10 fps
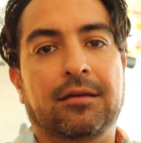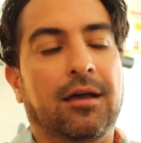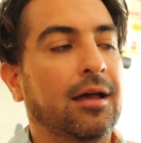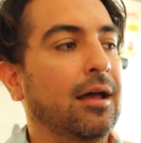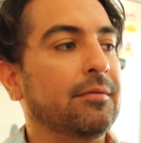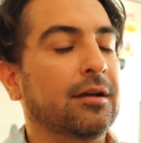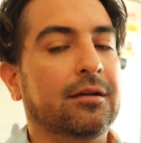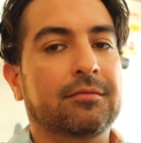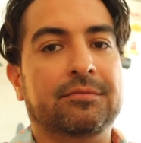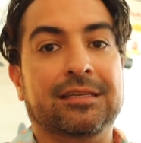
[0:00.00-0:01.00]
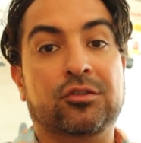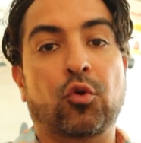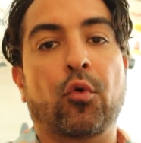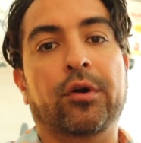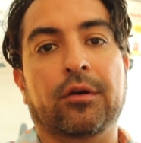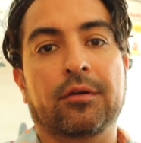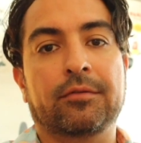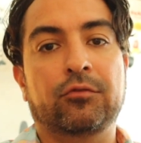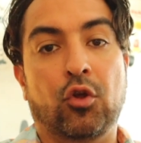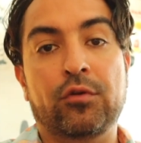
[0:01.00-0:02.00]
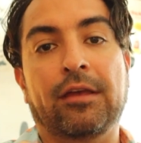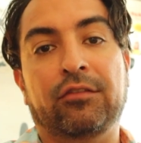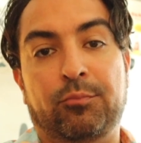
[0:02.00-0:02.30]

uh, disorder known as